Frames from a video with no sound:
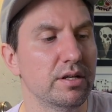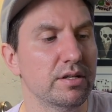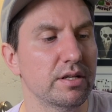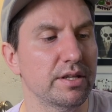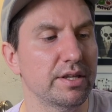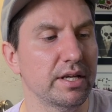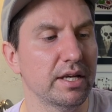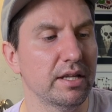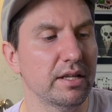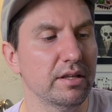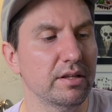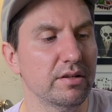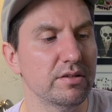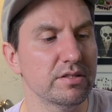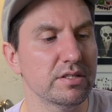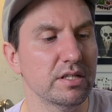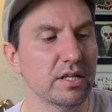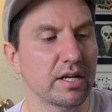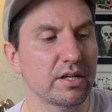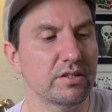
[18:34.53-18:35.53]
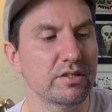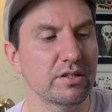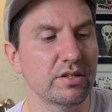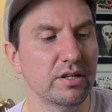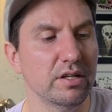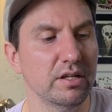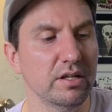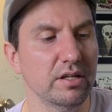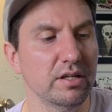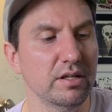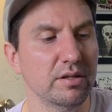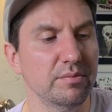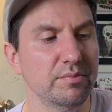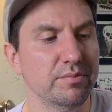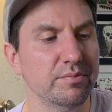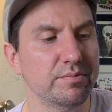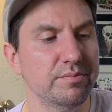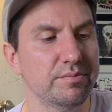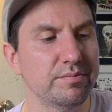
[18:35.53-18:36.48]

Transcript: I think there's an extra